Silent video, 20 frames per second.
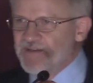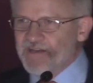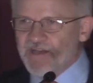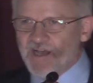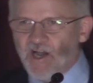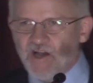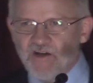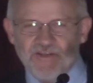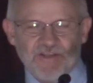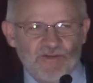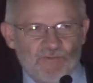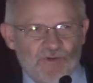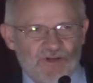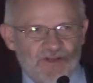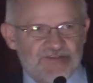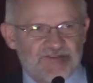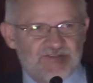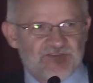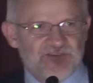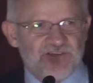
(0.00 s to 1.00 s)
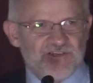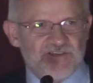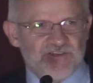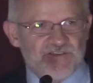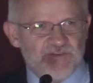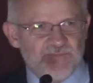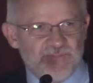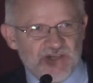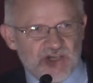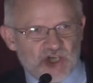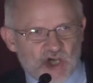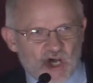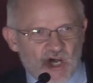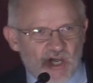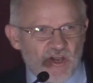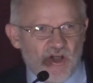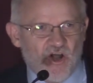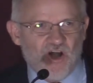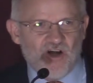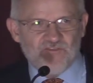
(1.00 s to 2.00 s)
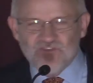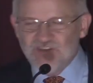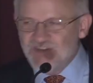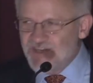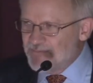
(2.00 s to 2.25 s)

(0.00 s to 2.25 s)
how he was to be cut off in